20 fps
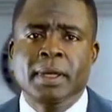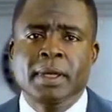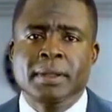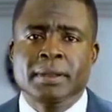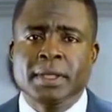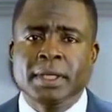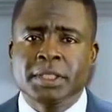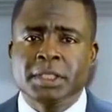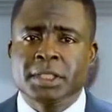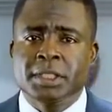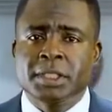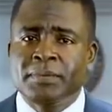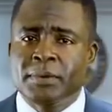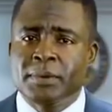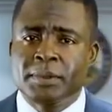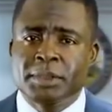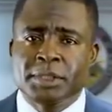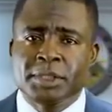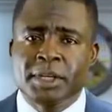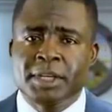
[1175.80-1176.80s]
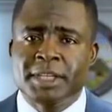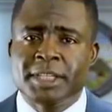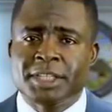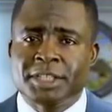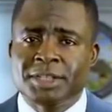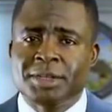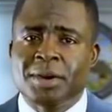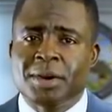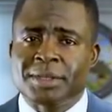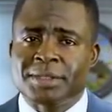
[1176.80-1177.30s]
This revolution
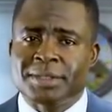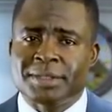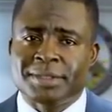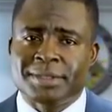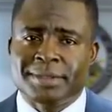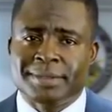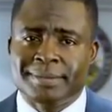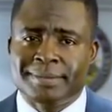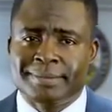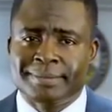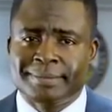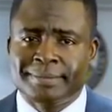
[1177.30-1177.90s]
is yours,